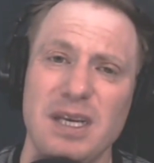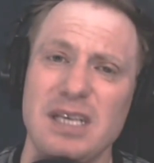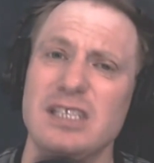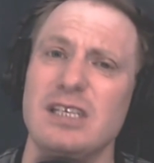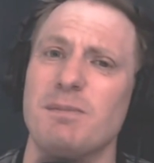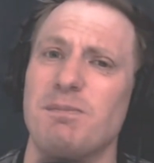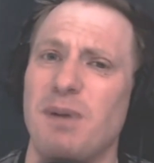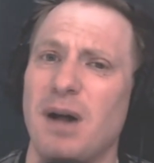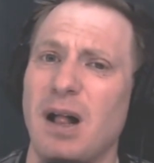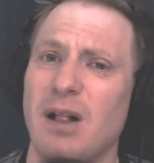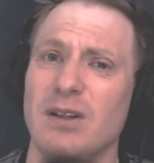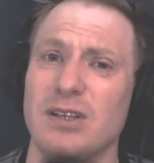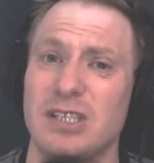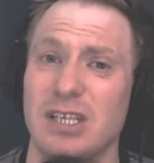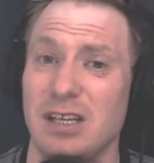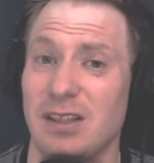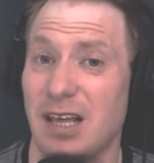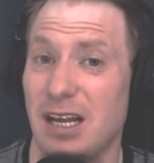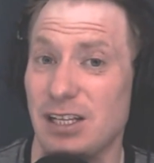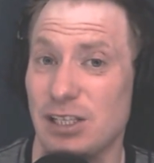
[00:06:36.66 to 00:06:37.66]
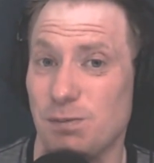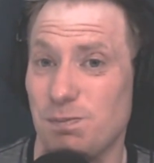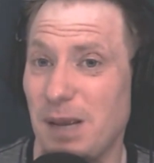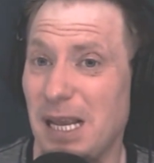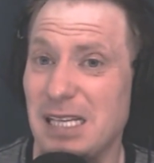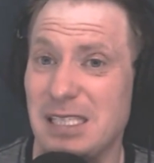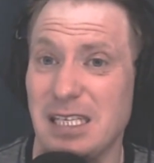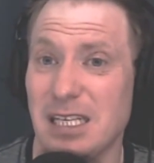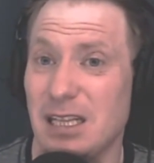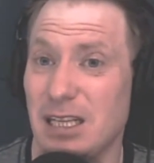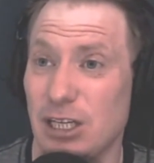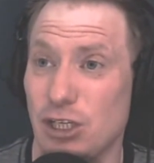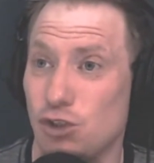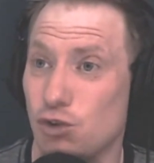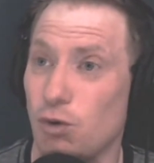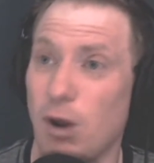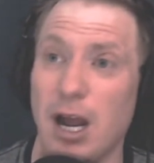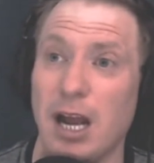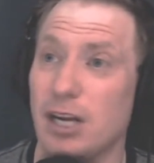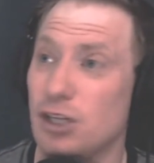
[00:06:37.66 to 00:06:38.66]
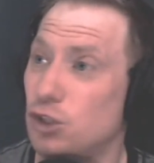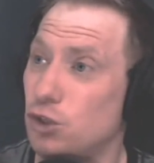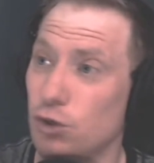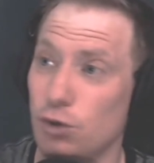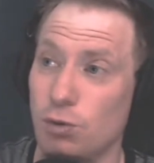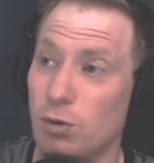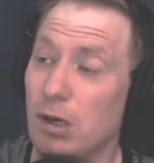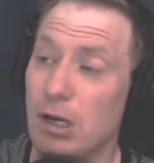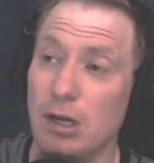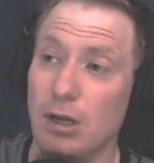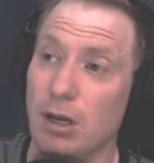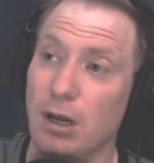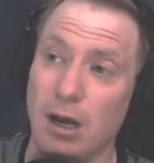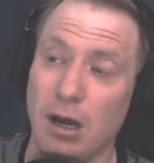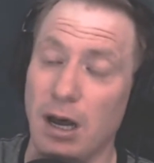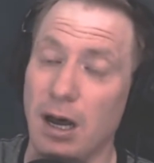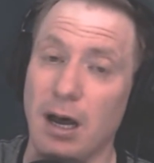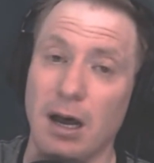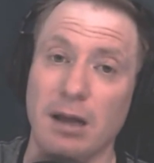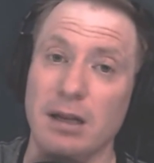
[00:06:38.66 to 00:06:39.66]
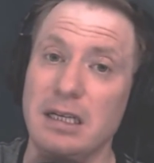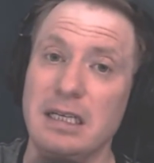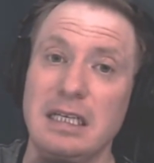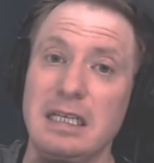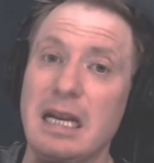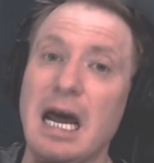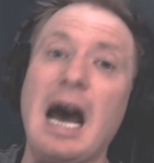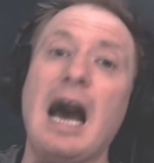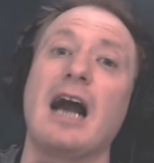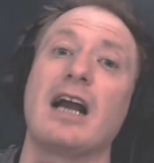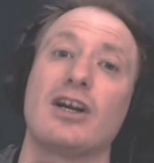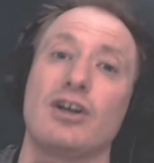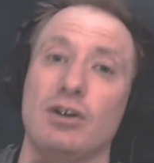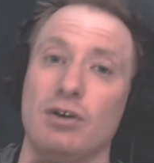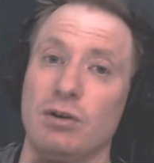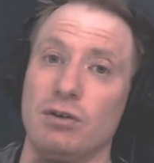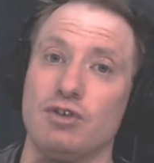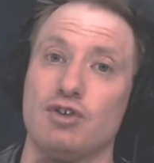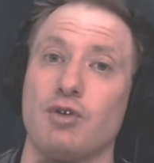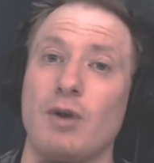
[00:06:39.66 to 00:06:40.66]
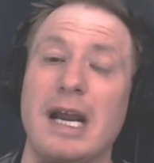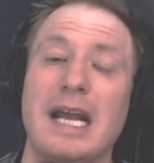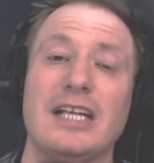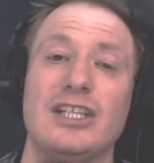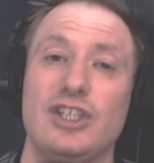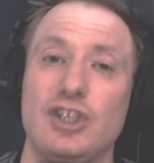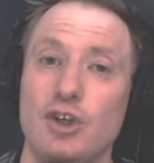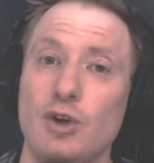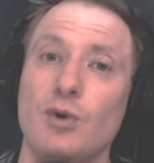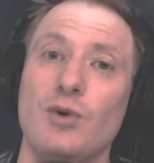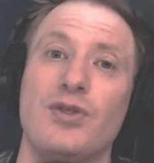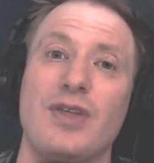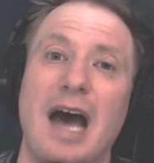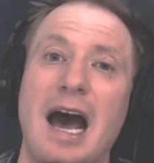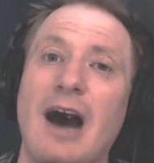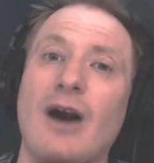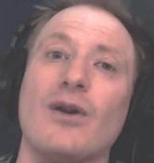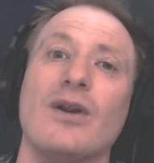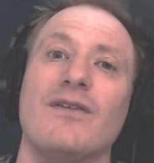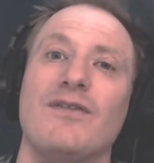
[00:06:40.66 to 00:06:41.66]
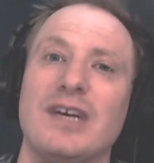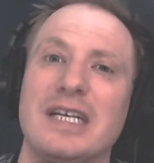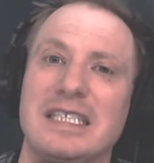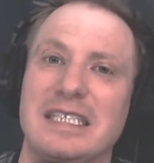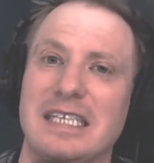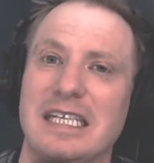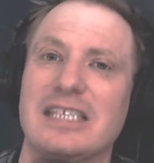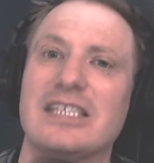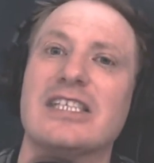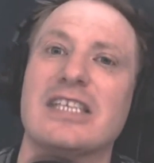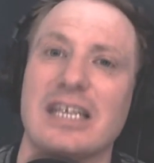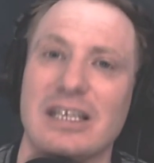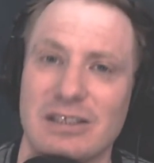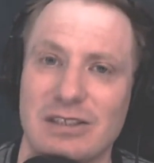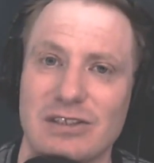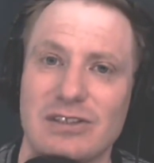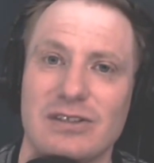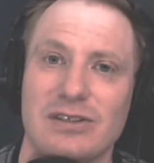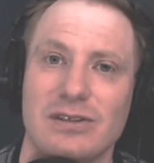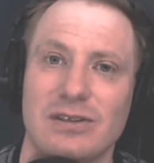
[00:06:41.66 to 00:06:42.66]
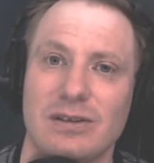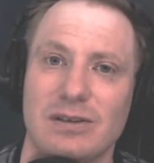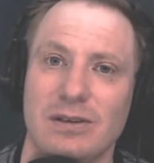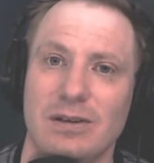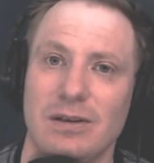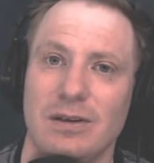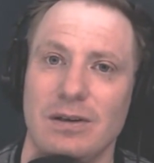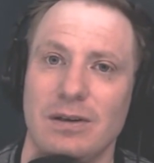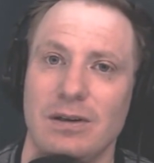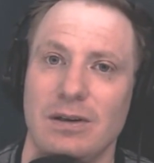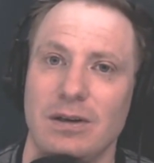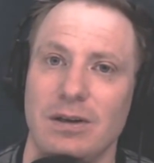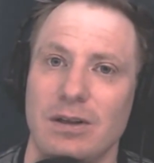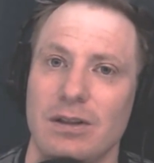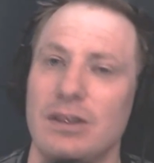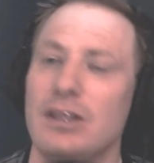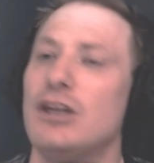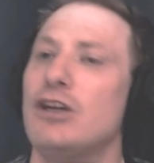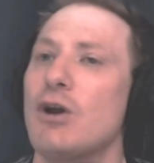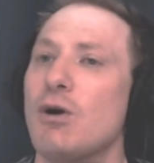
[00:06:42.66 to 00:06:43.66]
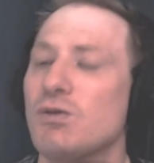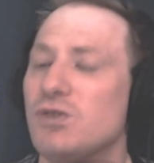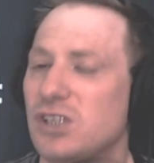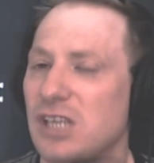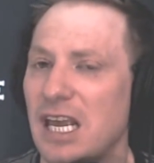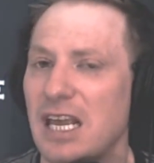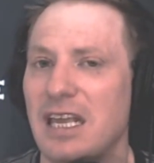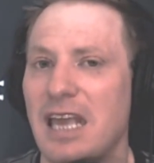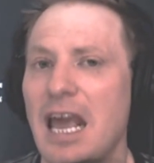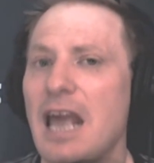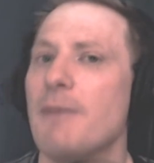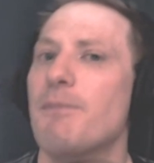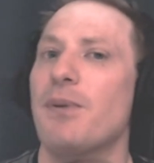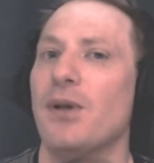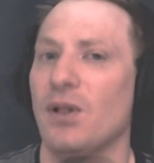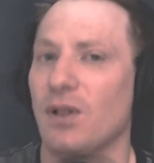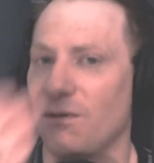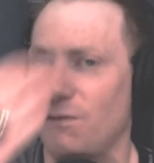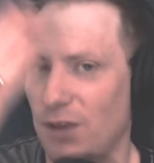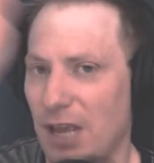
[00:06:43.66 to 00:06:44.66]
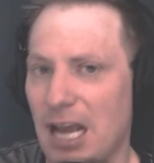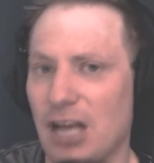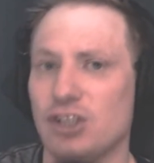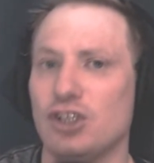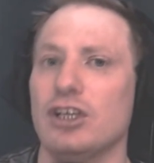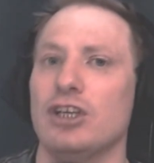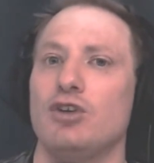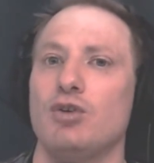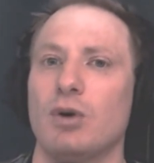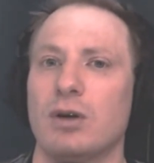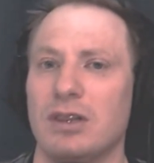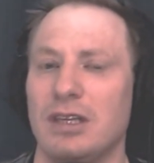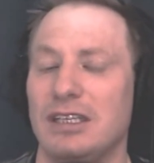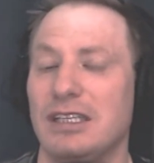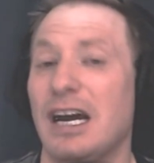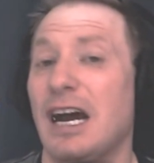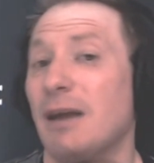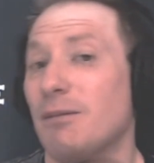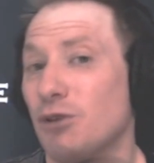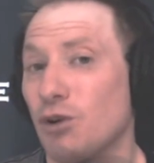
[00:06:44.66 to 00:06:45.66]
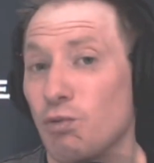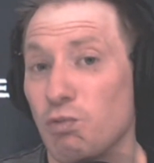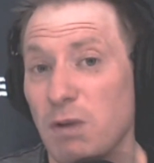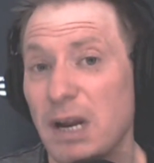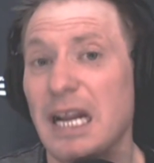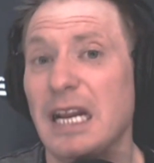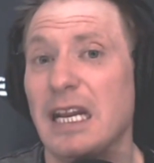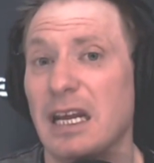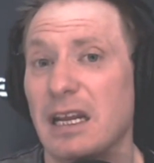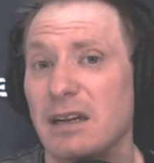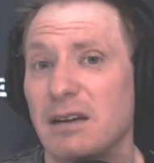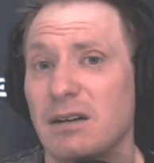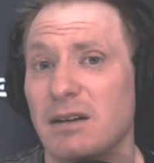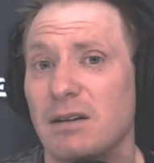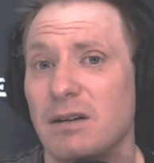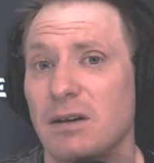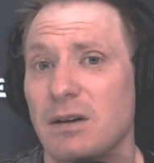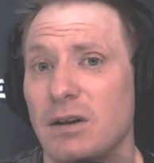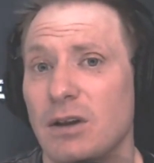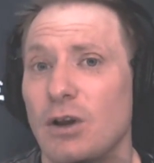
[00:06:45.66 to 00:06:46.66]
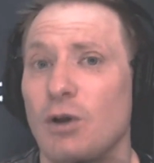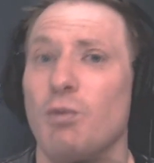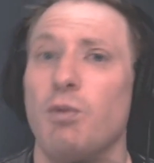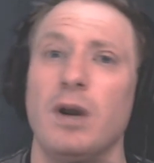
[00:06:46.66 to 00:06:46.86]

on a piece of policy that is basically trying to knock trans youth out of existence. The Don't Say Gay bill, if you actually took the time to read it,